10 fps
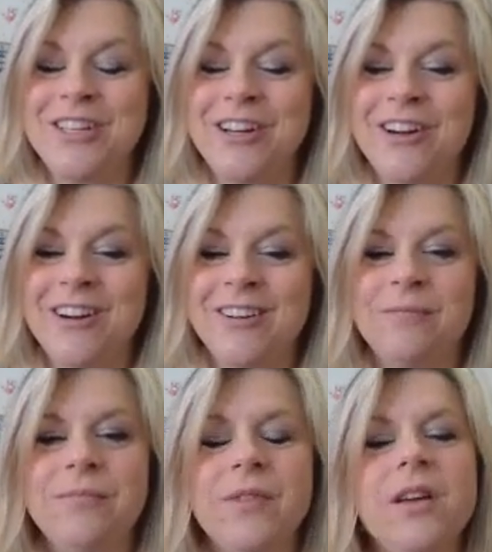Deere."
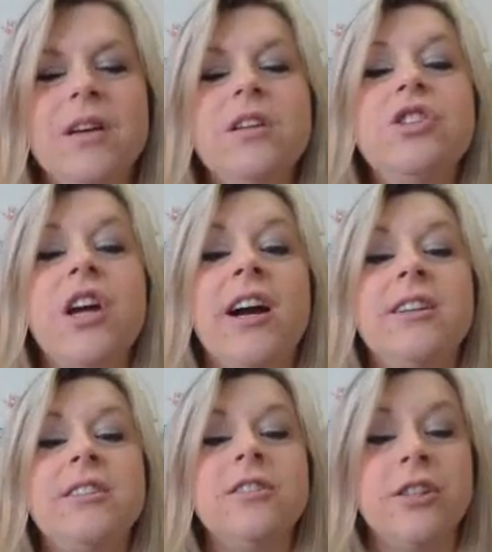
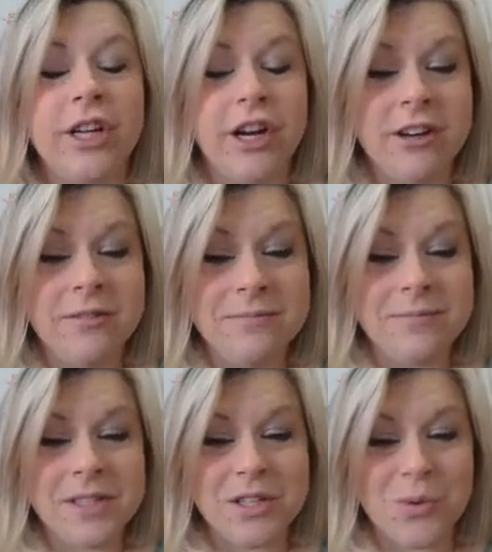"Doctor Deere,"
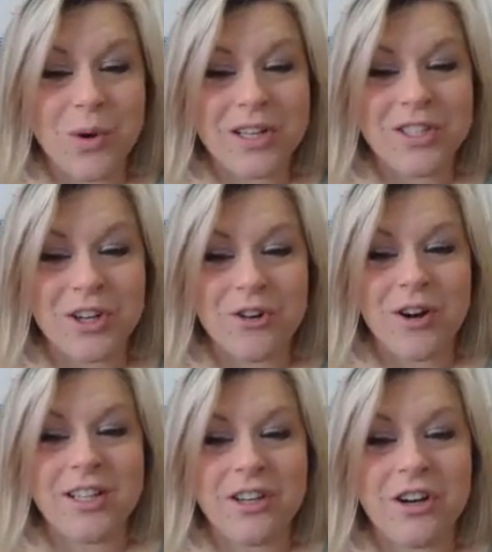Mrs. Wexler
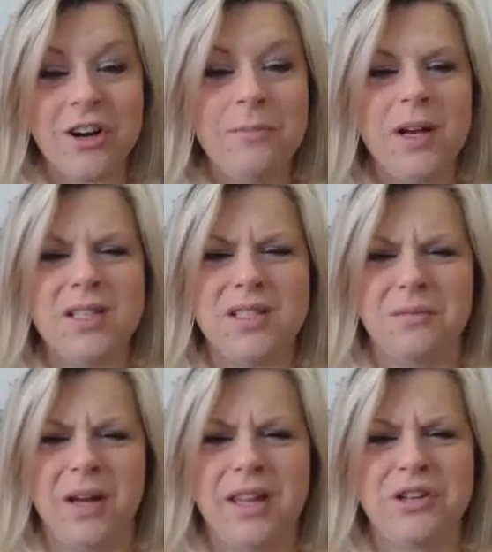corrected her,
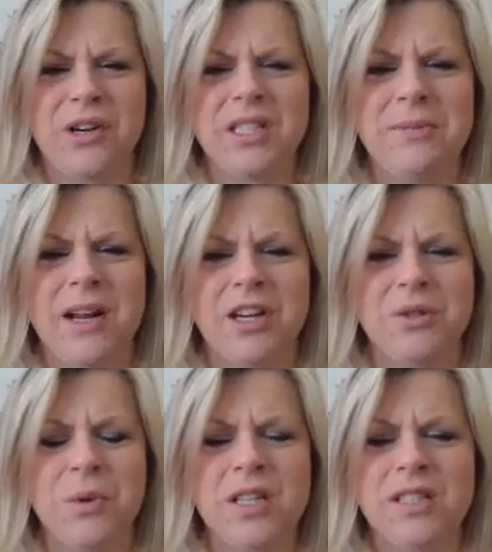puzzled by the
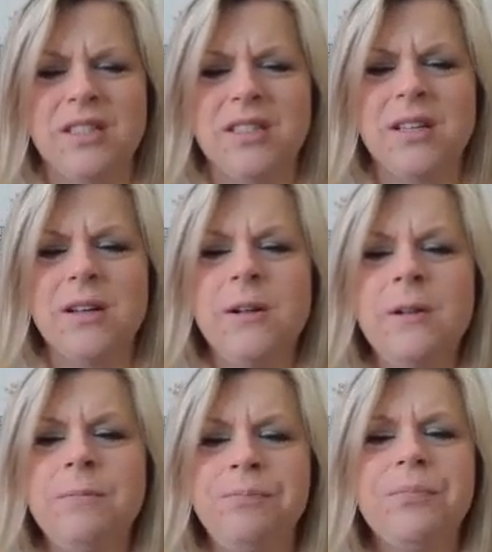dressmaker's presence.
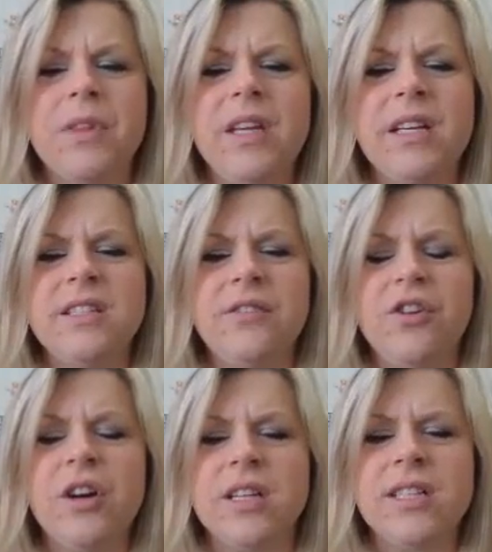"Yes, of
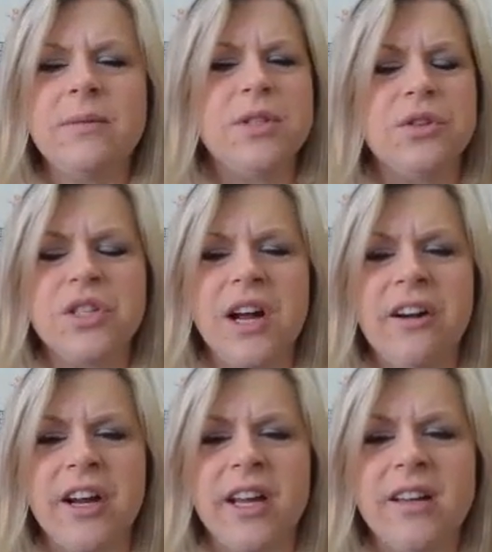course. I'm so
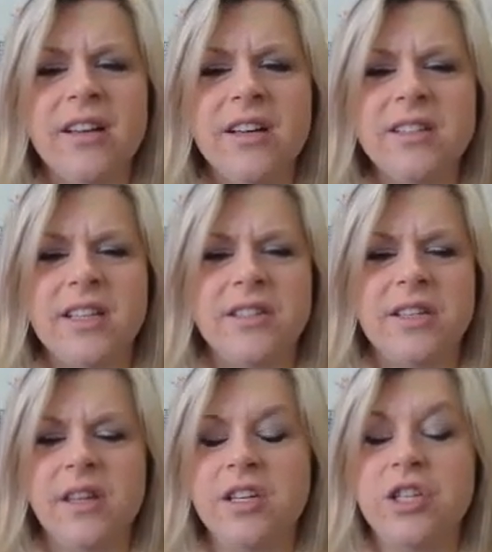sorry."
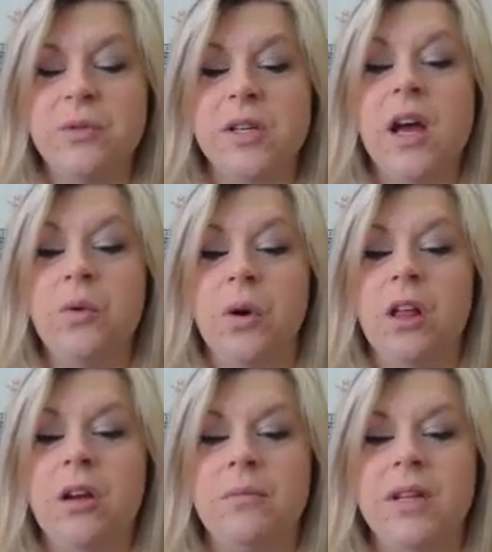Sensing that she was
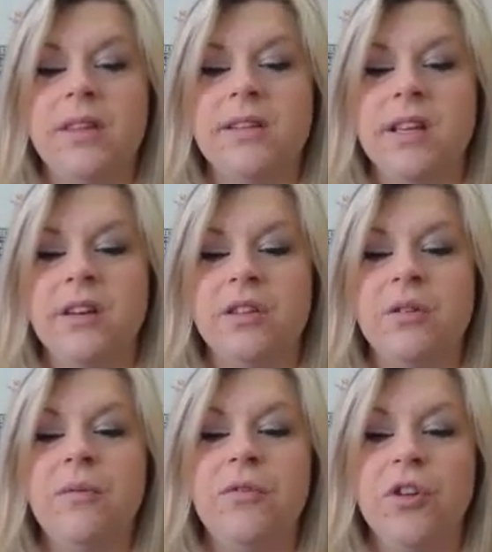unwelcomed at this end of the
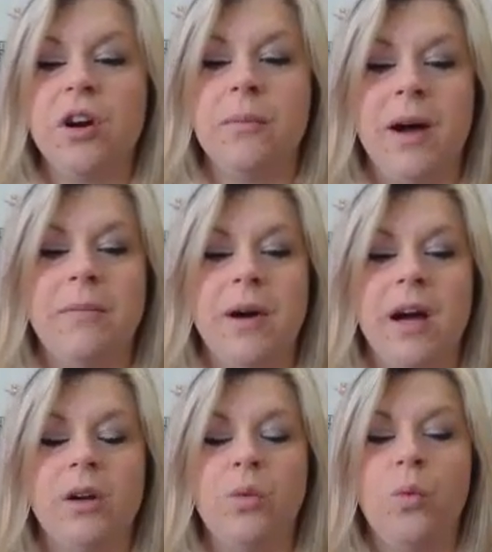room, Flora
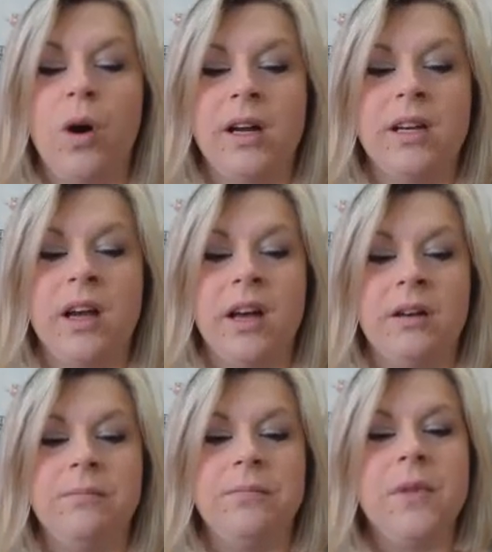Baumbach walked on.